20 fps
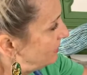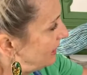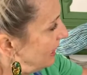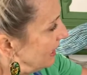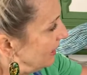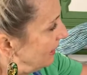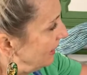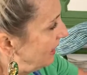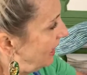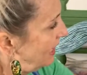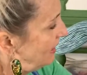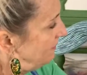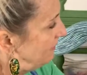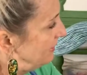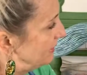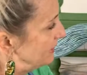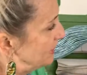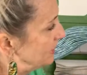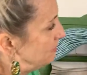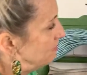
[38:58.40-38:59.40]
like kind of a
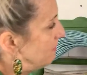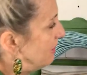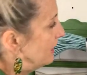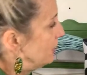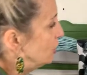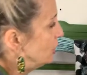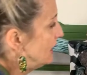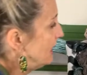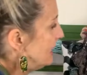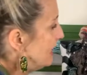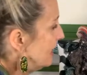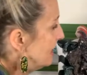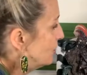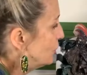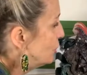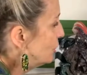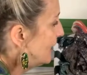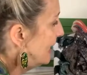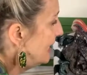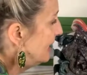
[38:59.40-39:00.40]
smudgy
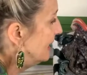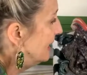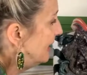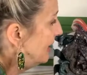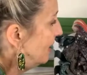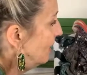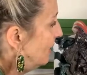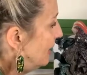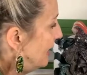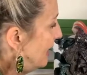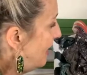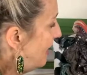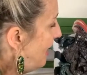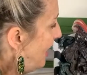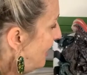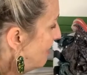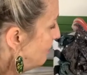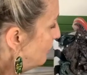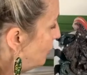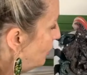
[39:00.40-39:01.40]
shaded area?
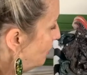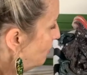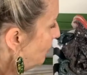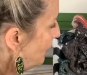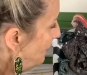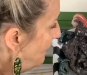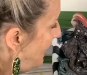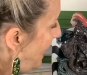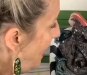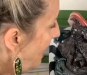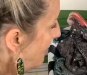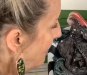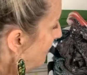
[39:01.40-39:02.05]
I'm good with that.